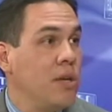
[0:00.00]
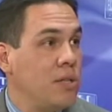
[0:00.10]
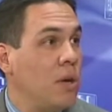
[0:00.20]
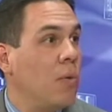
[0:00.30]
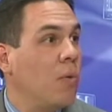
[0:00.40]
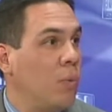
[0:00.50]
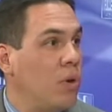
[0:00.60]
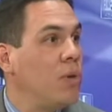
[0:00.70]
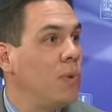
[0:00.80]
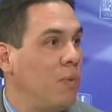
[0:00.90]
So
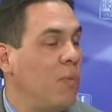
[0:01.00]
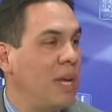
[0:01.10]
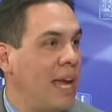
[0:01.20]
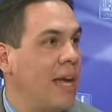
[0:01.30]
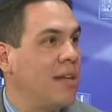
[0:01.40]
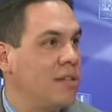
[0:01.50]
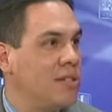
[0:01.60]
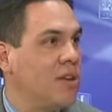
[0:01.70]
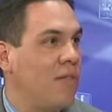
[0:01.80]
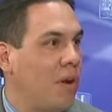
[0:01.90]
we're doing what we can to
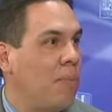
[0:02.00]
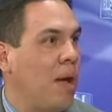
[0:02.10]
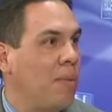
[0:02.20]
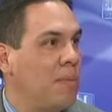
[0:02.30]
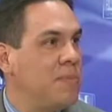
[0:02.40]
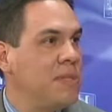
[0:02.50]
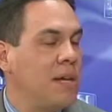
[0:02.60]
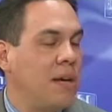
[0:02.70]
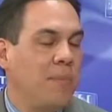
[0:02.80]
solve our problems.